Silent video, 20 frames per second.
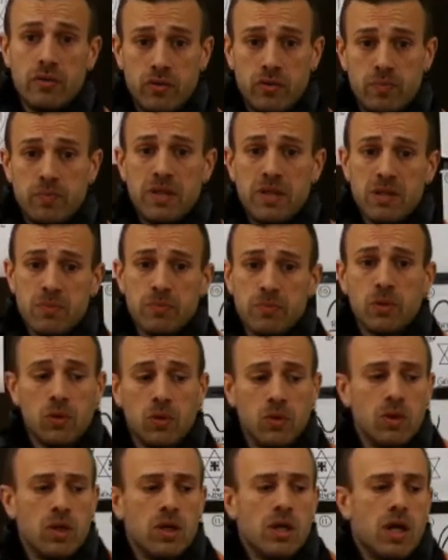other
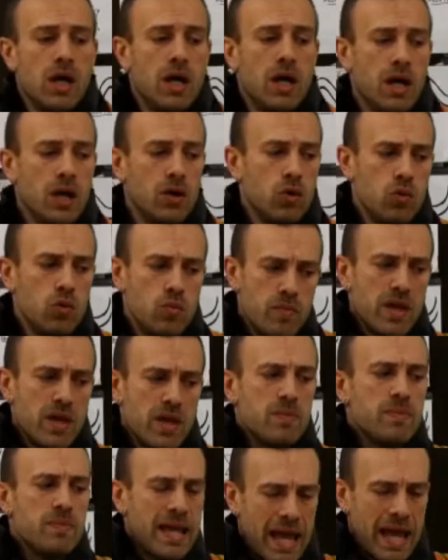people who
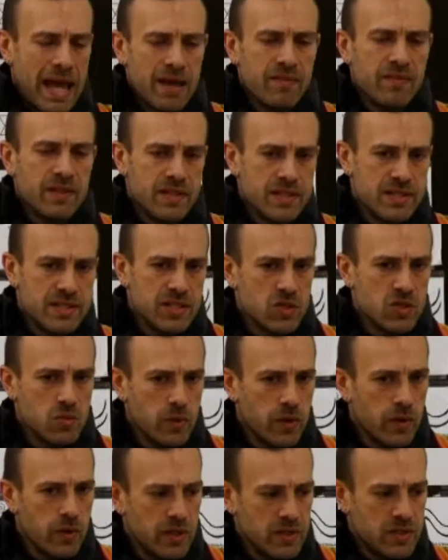may be having these
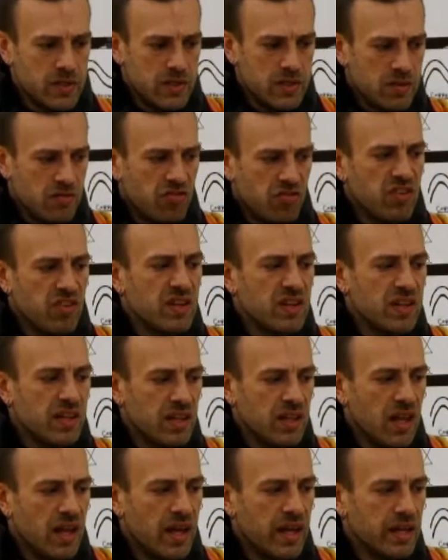experiences and
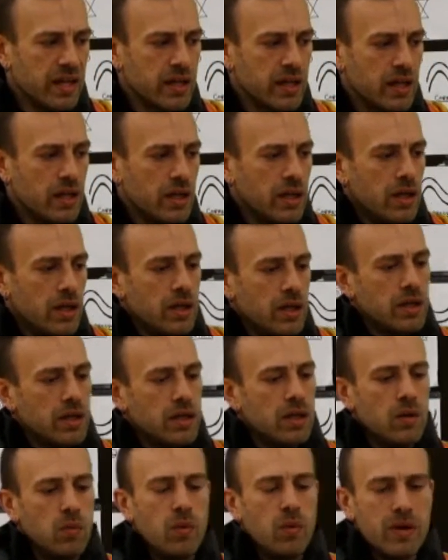feeling like,
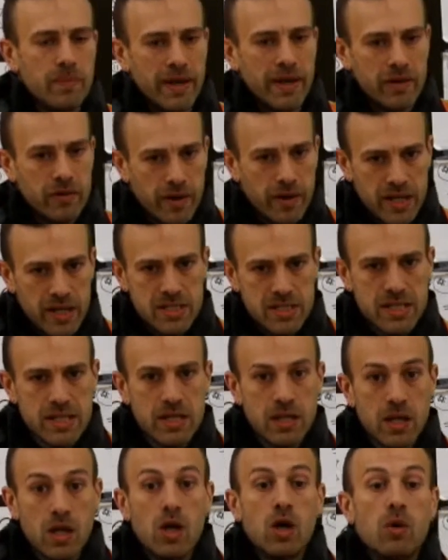what am I,
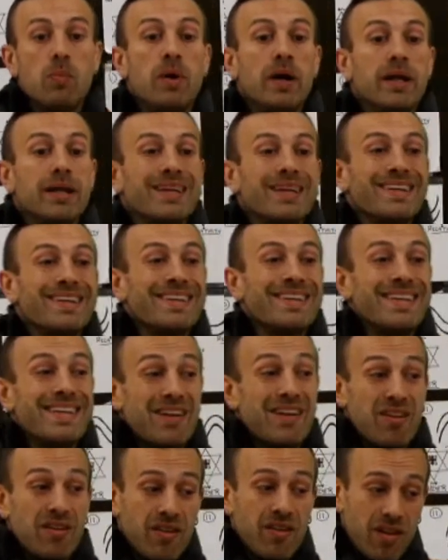crazy? But
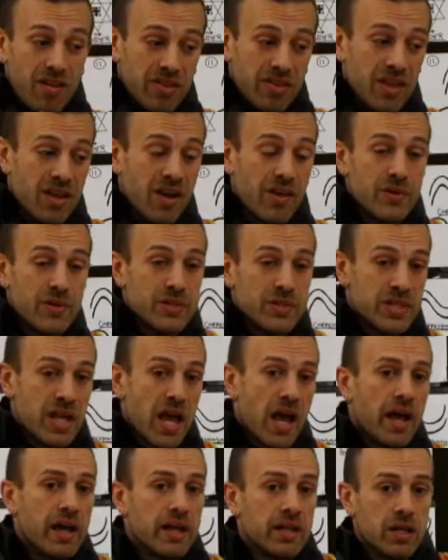the other
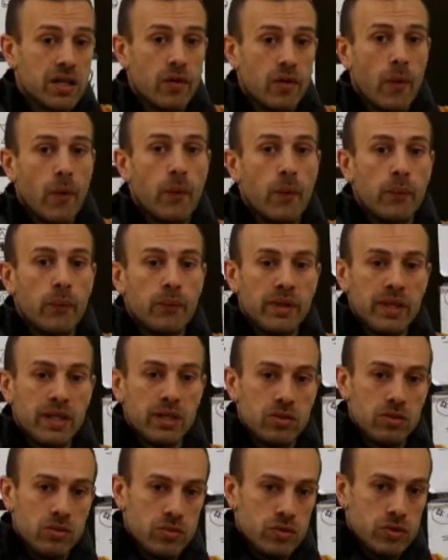side can
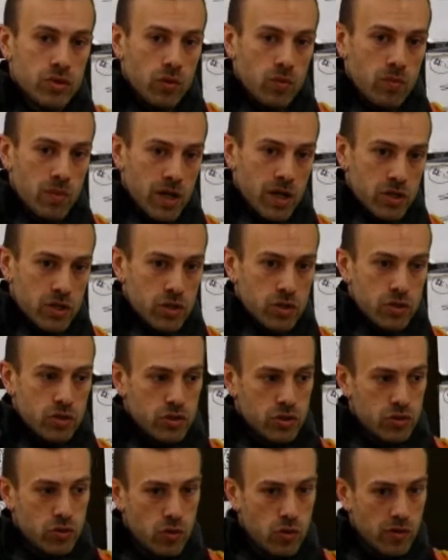only do so much
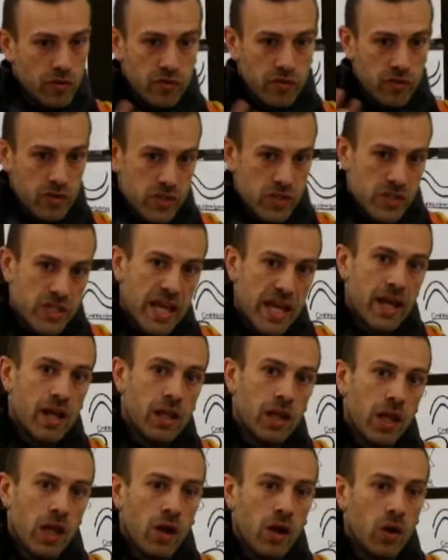to sort of say
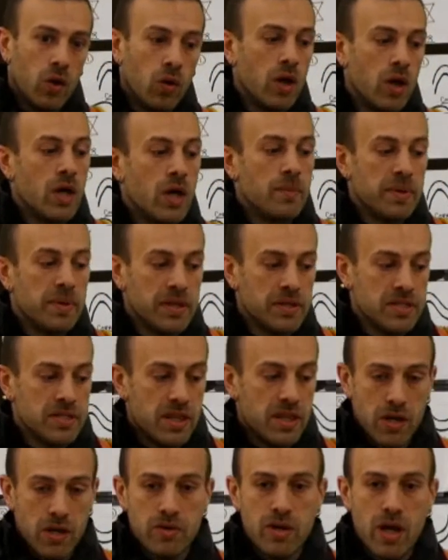hello
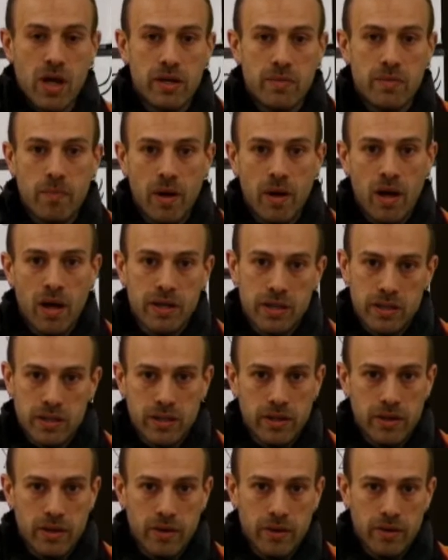because they're not
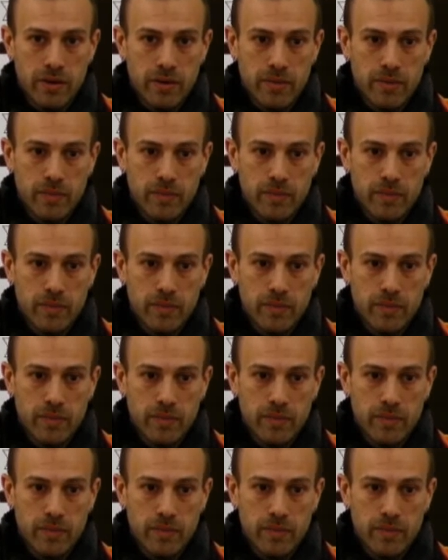embodied here.